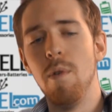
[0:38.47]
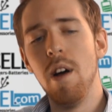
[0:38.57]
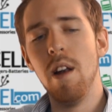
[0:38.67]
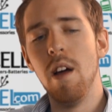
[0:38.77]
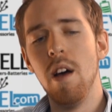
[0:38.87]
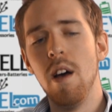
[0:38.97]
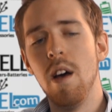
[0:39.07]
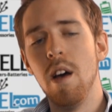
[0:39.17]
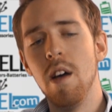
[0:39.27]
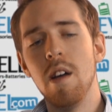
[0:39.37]

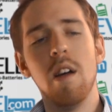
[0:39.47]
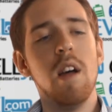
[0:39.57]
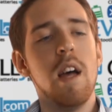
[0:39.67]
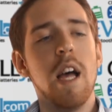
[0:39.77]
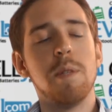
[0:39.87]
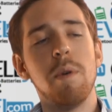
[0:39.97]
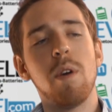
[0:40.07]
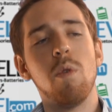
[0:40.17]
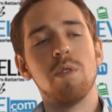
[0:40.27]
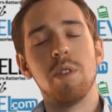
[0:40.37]
Voila! It's pretty
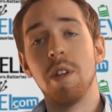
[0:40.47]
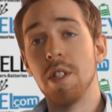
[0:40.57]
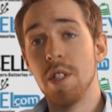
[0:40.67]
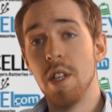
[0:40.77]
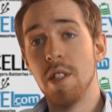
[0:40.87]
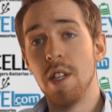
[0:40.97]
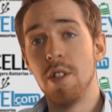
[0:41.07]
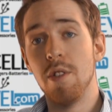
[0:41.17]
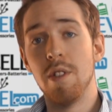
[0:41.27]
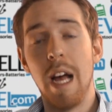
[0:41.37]
cool, so you can just
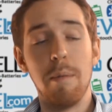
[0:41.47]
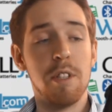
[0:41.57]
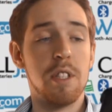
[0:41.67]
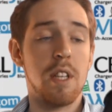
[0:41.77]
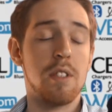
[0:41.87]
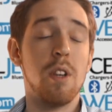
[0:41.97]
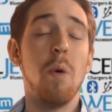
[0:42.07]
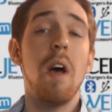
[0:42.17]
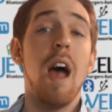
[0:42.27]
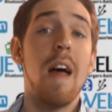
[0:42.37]
set your tablet just like
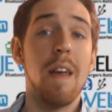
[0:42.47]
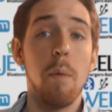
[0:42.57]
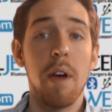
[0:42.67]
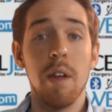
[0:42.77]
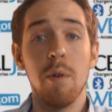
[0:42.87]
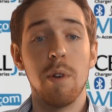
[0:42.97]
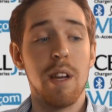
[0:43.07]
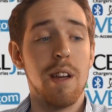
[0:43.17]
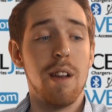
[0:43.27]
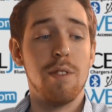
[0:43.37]
so, and that way you
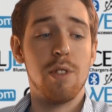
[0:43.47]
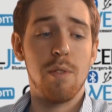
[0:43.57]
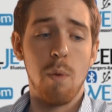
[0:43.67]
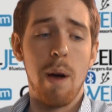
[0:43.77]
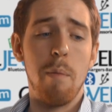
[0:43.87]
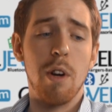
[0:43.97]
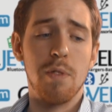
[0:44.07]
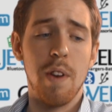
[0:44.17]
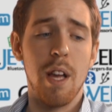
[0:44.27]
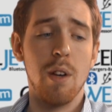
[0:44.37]
can surf the web,
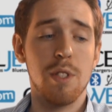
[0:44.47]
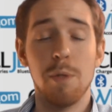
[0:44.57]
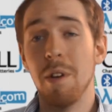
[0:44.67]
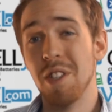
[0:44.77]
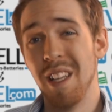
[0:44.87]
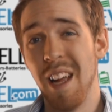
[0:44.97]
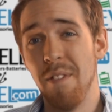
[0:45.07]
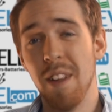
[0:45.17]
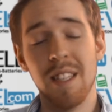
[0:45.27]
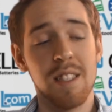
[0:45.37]
watch videos, especially
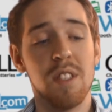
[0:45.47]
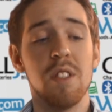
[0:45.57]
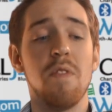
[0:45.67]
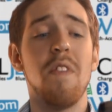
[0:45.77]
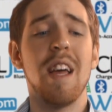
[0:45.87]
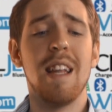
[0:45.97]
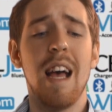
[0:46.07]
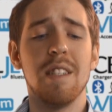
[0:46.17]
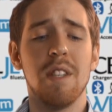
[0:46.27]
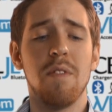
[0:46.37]
Netflix. This is
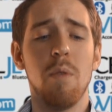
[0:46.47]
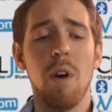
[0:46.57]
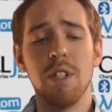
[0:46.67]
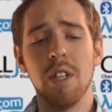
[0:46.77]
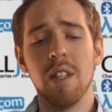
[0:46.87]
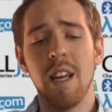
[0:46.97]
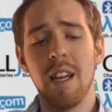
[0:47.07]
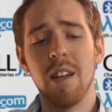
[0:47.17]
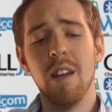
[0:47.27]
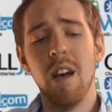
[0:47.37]
fantastic for watching
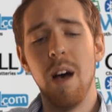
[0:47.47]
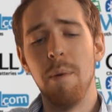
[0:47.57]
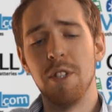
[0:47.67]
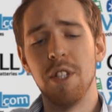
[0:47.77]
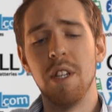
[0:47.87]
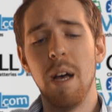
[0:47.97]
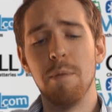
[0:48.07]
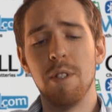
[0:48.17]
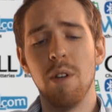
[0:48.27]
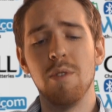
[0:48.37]
like a bunch of
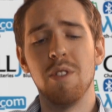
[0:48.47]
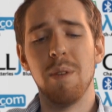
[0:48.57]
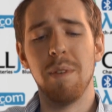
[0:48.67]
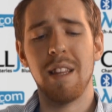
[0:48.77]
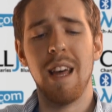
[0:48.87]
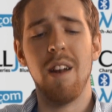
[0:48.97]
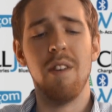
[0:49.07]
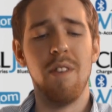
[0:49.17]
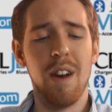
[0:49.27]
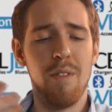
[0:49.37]
episodes or something like
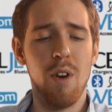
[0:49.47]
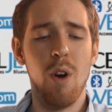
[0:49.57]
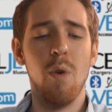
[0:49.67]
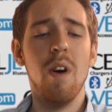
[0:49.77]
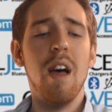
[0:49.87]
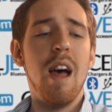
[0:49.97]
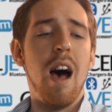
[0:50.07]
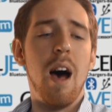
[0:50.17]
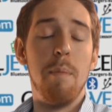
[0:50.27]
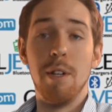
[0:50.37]
that right in a row,
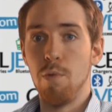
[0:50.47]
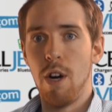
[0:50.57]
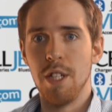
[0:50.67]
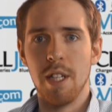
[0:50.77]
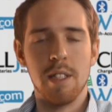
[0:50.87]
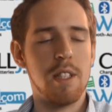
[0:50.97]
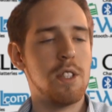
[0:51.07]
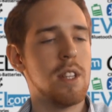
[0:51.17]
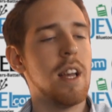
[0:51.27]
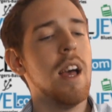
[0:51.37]
uh, binge watching
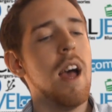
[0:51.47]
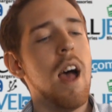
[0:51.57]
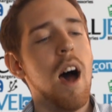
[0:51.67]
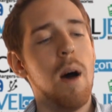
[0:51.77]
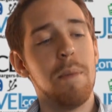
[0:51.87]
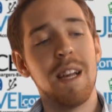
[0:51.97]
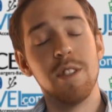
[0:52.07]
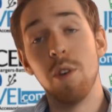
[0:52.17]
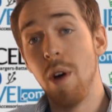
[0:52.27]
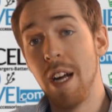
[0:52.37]
essentially, um,
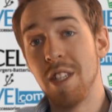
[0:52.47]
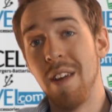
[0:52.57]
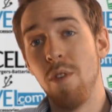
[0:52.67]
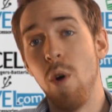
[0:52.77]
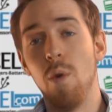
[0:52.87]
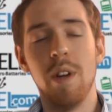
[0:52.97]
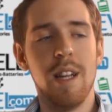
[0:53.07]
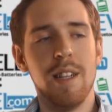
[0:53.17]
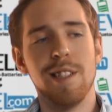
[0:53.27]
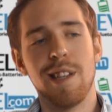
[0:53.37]
because you don't actually have to hold
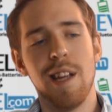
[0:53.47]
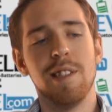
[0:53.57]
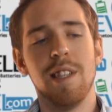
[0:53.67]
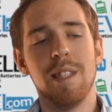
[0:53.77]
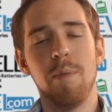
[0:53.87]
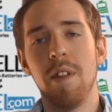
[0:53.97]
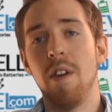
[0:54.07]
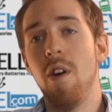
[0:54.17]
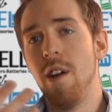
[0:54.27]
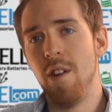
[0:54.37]
it, and it just kind of sets up right
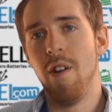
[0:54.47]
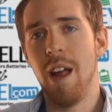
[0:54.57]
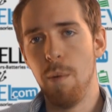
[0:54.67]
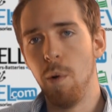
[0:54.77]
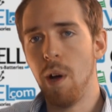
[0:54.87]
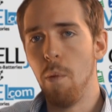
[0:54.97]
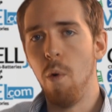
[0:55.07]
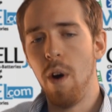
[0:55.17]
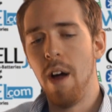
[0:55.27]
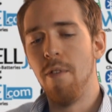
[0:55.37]
there, and your hand won't get
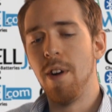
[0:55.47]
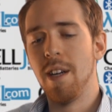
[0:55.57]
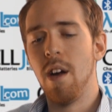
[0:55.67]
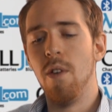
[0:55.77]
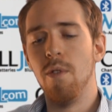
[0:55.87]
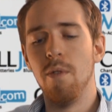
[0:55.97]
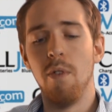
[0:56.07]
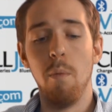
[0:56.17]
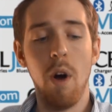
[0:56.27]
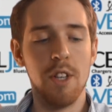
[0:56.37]
worn out from,
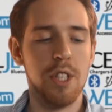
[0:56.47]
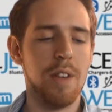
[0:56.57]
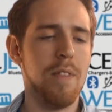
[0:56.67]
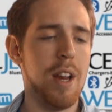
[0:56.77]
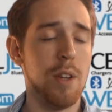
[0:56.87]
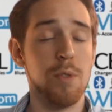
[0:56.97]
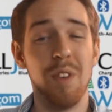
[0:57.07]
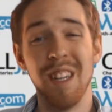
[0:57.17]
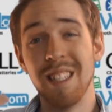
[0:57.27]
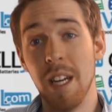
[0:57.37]
from watching videos
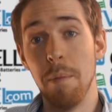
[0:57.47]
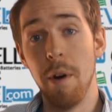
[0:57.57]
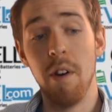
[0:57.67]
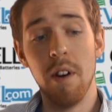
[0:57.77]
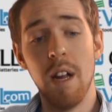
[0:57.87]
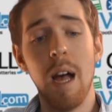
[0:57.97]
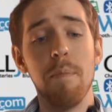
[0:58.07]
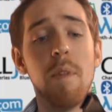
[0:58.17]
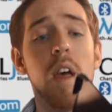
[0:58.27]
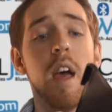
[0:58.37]
for an extended period of
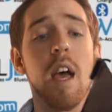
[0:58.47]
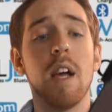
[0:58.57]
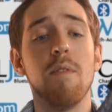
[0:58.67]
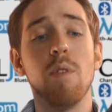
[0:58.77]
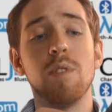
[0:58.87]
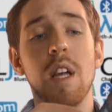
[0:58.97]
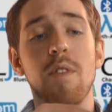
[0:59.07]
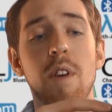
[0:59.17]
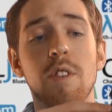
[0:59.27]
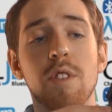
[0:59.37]
time. It can
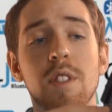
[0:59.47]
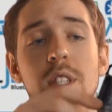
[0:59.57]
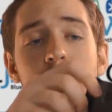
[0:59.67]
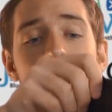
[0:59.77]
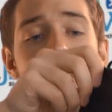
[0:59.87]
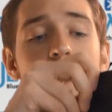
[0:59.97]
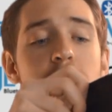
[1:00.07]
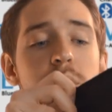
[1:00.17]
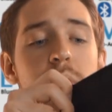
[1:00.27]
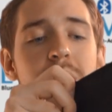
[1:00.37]
rotate three sixty
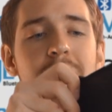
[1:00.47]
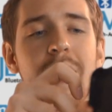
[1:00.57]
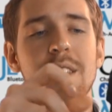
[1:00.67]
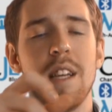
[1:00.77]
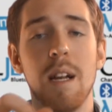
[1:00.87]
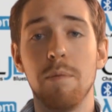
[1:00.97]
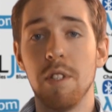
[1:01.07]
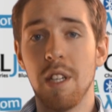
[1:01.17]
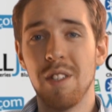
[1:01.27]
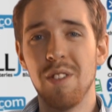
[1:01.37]
degrees, so you can kind of set it up
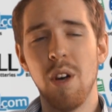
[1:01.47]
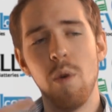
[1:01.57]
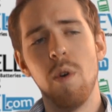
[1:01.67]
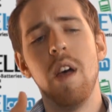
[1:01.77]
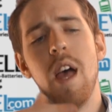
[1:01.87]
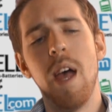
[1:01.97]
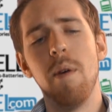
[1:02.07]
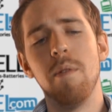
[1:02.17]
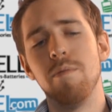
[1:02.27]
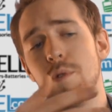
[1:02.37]
just like so,
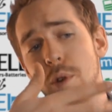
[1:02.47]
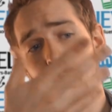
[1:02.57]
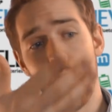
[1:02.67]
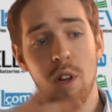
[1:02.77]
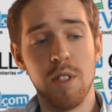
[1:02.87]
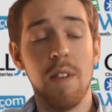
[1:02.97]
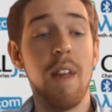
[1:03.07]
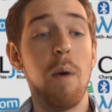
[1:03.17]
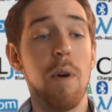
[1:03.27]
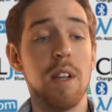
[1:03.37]
and you can work on stuff
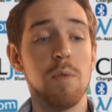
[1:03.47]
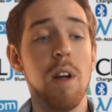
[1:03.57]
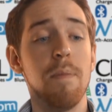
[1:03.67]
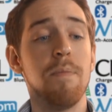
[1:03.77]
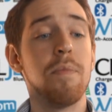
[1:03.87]
that way as well.